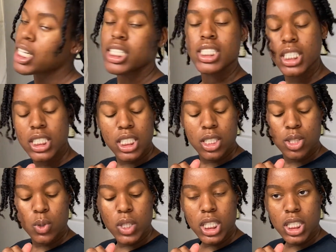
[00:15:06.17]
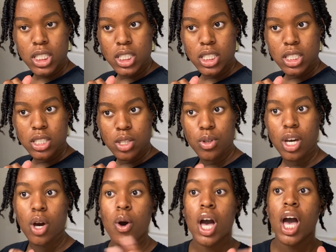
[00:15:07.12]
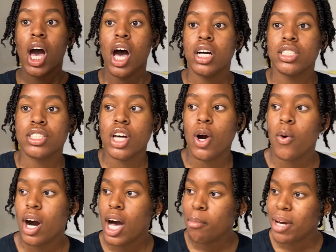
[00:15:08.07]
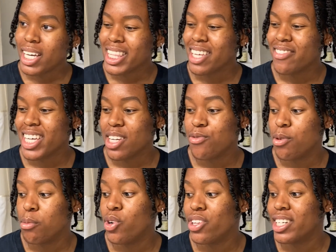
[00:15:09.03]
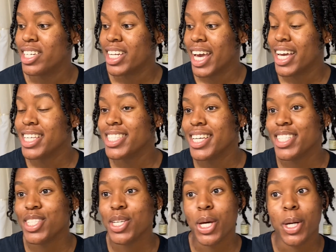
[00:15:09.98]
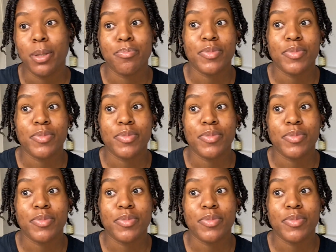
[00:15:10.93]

these little twists, you know? So I might leave it in for more than a day since, you know,